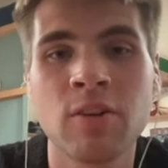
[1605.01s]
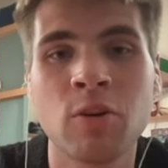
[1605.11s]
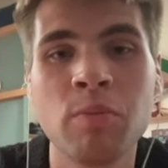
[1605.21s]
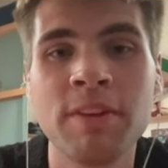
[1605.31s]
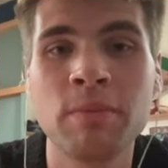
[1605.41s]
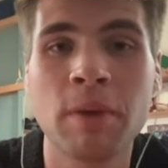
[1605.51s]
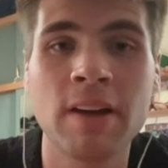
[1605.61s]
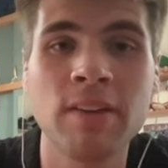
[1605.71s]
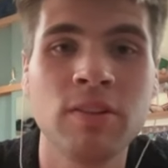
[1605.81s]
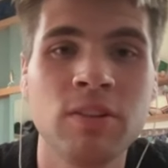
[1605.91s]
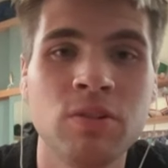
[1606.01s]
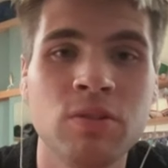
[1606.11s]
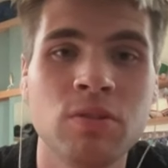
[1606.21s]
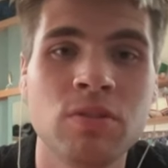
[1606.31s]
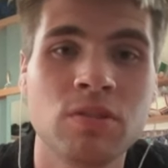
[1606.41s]
complete mind, you need
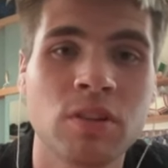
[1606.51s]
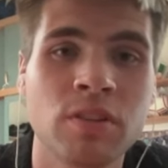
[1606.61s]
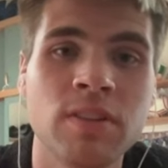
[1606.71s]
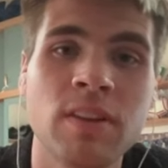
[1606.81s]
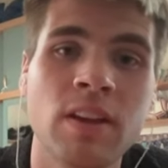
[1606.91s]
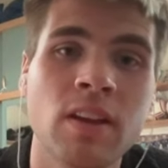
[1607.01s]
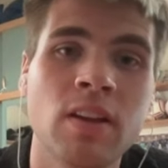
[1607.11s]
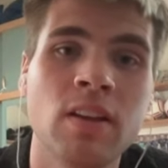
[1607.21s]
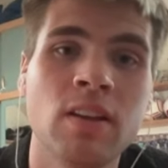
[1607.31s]
to study the